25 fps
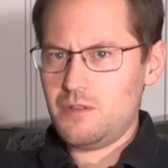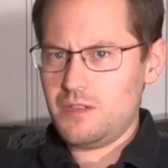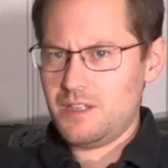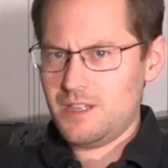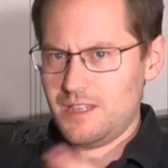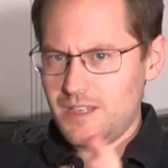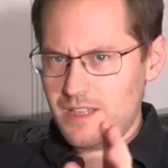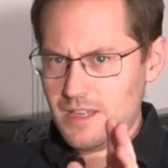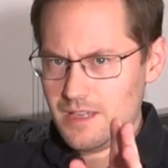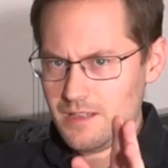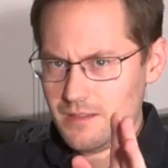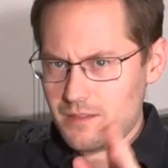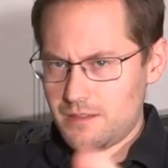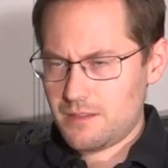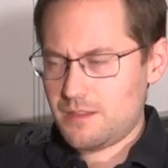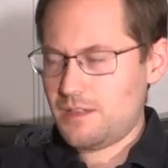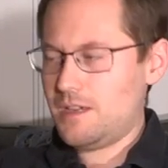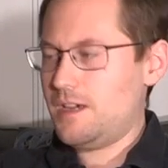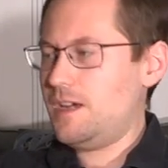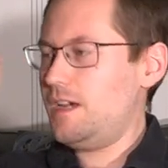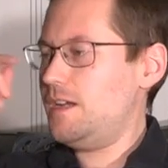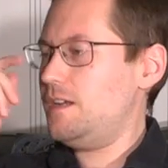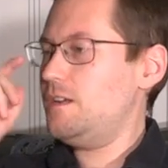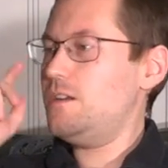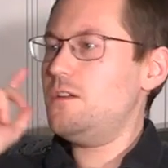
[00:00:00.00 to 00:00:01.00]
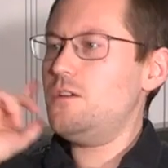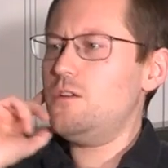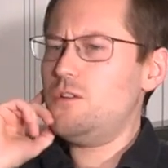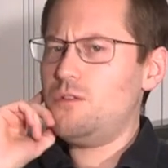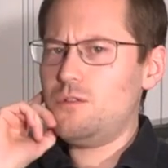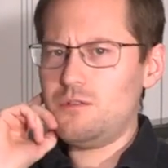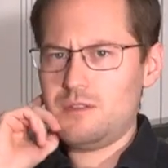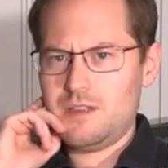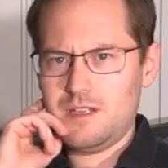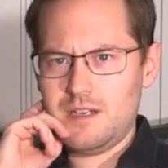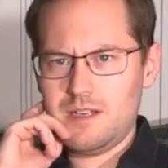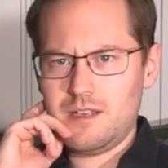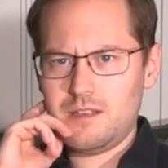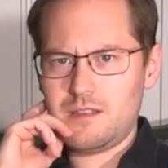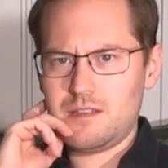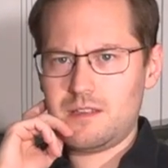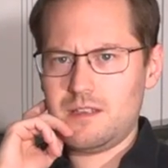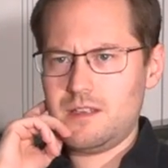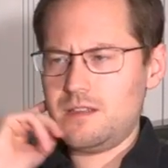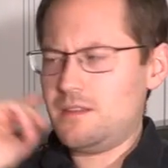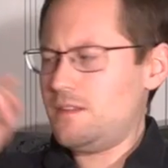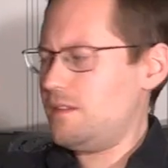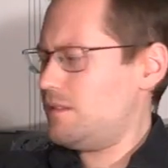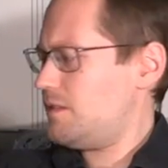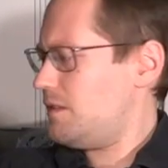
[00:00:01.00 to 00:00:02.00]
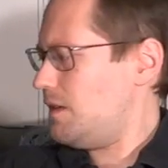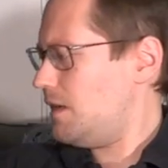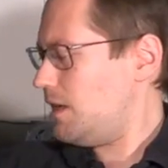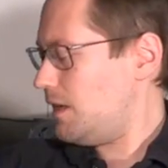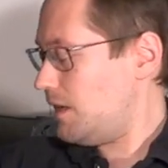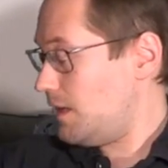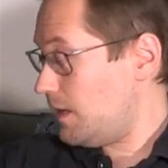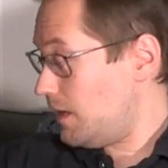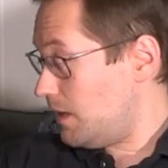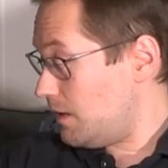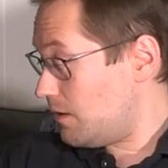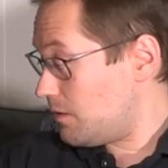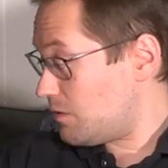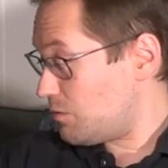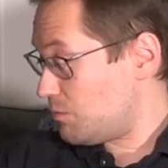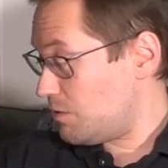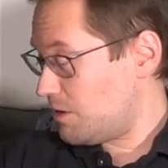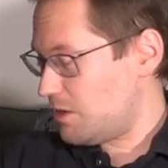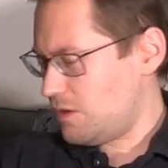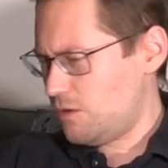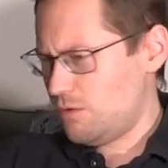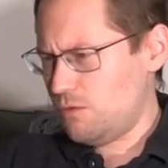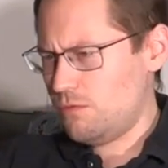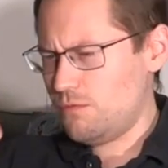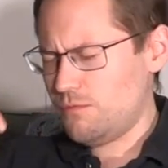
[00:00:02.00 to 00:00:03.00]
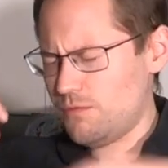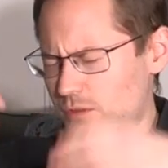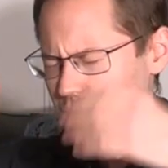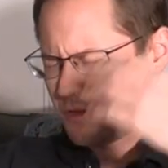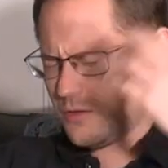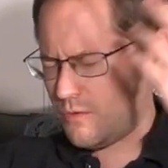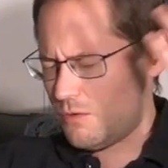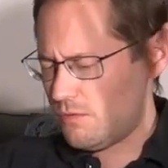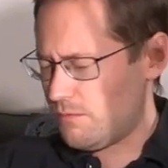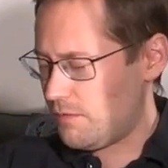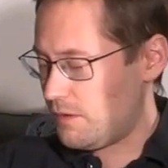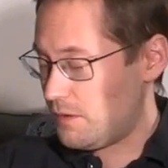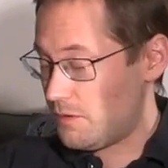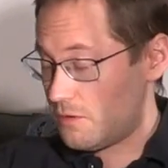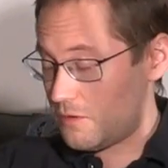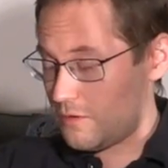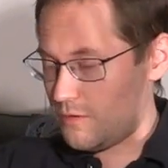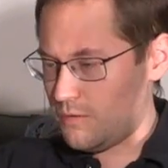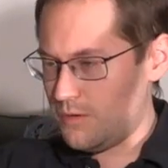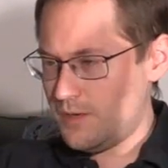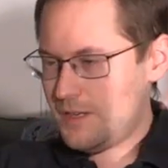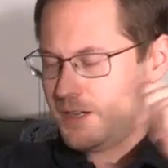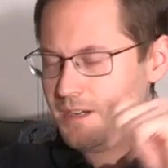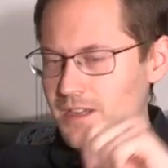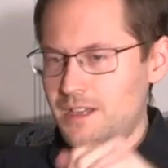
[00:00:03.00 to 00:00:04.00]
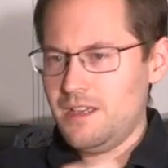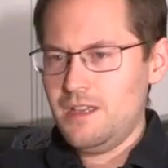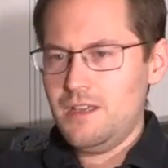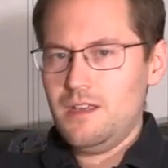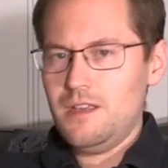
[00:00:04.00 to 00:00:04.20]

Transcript: Yes, I know that I said that the hiatus was over and so on